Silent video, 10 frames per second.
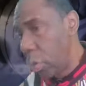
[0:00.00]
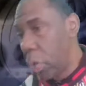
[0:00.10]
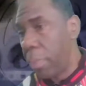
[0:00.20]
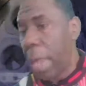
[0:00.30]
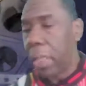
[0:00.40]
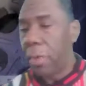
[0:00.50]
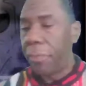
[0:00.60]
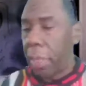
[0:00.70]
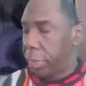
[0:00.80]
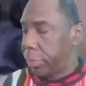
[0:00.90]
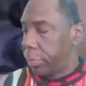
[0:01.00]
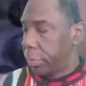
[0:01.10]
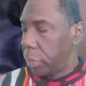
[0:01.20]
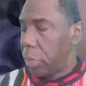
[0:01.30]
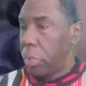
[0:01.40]
Your microphone.
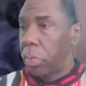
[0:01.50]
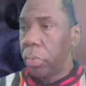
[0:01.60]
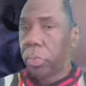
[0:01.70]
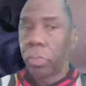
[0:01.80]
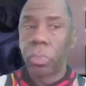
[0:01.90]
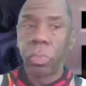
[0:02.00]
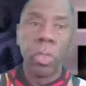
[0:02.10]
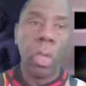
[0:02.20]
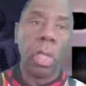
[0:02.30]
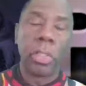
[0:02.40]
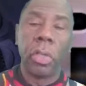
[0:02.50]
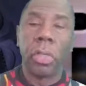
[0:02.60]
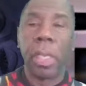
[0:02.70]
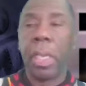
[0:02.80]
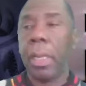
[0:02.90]
You
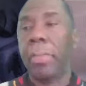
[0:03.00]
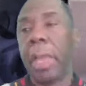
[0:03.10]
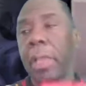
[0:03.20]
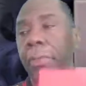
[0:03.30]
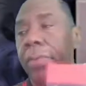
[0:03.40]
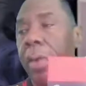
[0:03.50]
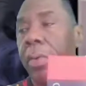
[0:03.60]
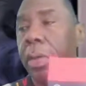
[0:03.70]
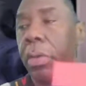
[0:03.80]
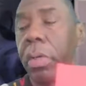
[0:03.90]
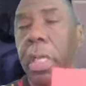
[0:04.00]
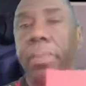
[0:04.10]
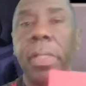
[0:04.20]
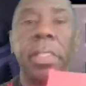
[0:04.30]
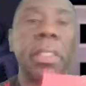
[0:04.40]
also can get a microphone and hook
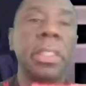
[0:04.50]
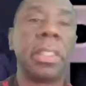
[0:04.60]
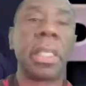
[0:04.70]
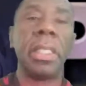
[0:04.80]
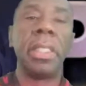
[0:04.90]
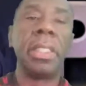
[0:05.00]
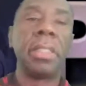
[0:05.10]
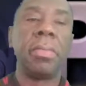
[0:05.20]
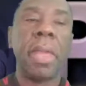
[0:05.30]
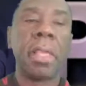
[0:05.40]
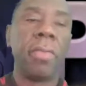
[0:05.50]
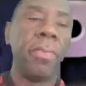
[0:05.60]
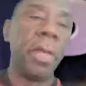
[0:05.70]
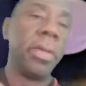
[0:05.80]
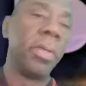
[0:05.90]
up. This is a condenser
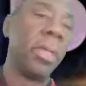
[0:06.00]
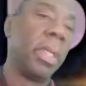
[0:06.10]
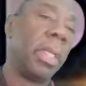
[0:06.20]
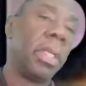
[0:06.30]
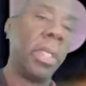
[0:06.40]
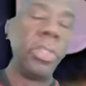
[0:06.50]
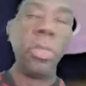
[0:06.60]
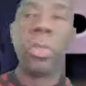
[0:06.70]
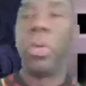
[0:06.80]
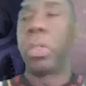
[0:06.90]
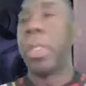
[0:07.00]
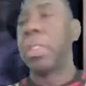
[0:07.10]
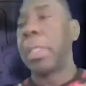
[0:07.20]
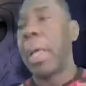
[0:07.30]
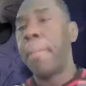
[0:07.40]
microphone that you can hook
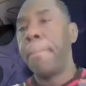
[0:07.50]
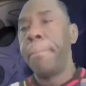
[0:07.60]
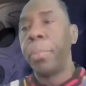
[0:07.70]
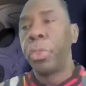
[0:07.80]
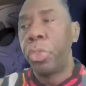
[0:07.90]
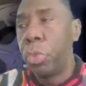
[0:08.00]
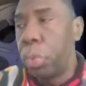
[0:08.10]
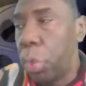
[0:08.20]
this up to